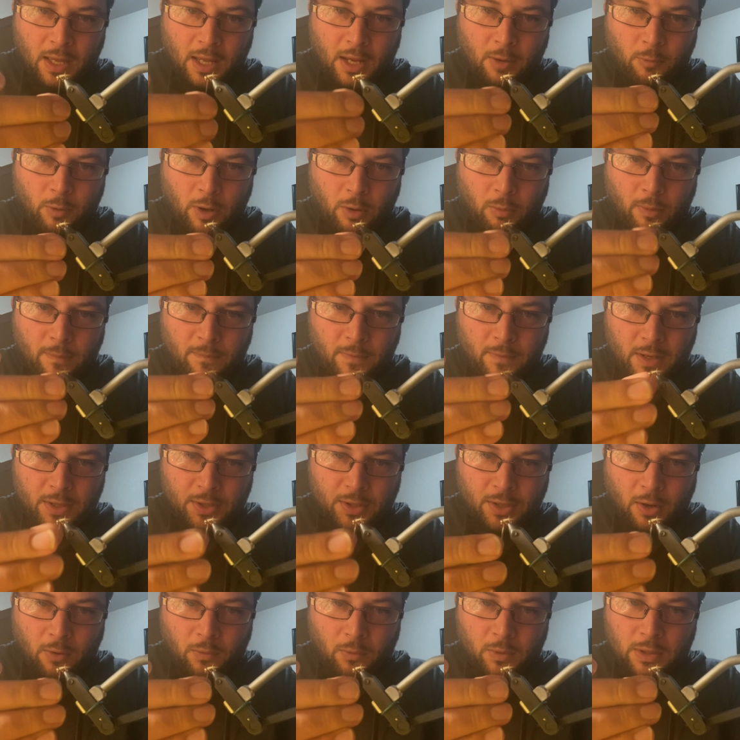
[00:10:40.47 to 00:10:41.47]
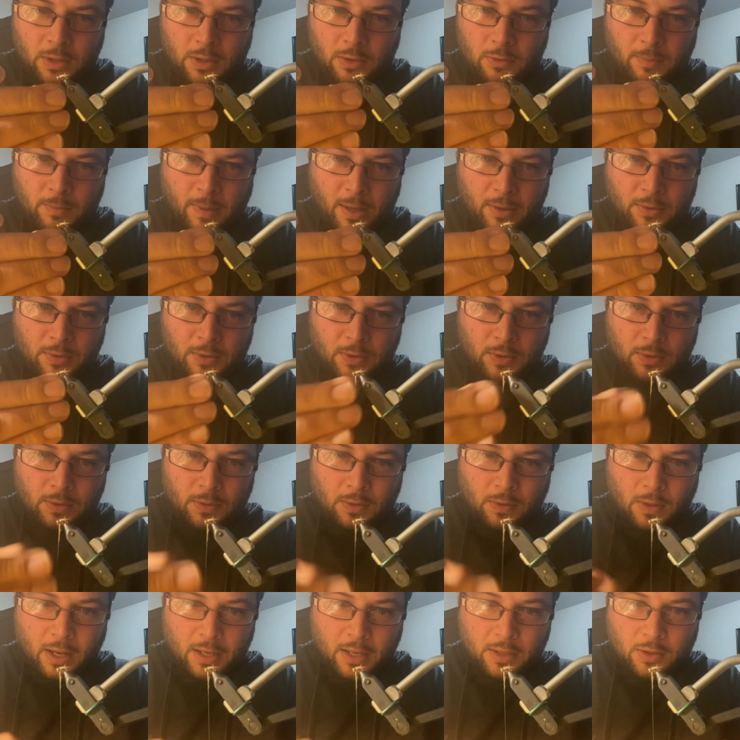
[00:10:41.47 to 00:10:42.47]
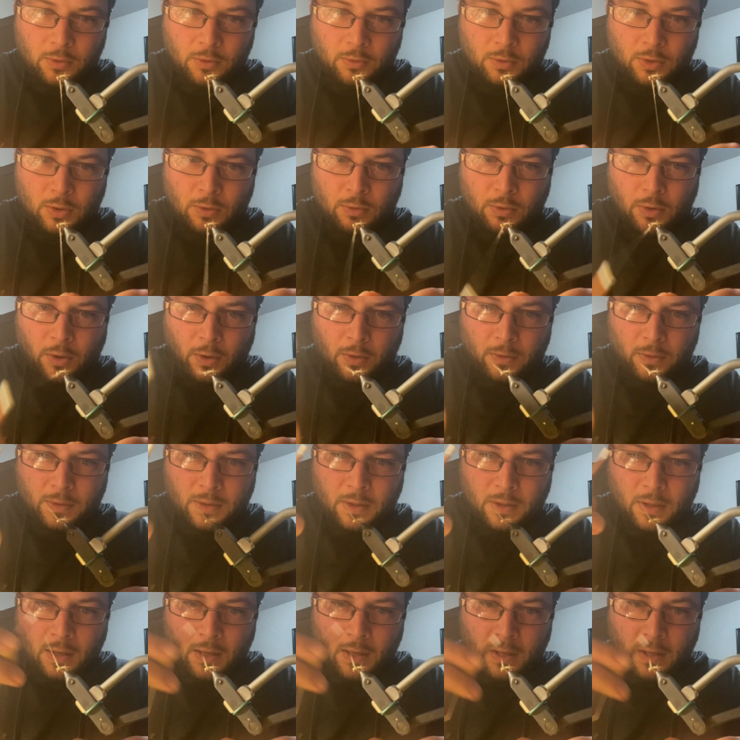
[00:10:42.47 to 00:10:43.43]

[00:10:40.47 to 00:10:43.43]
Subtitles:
When I whip finish, I do 2 turns.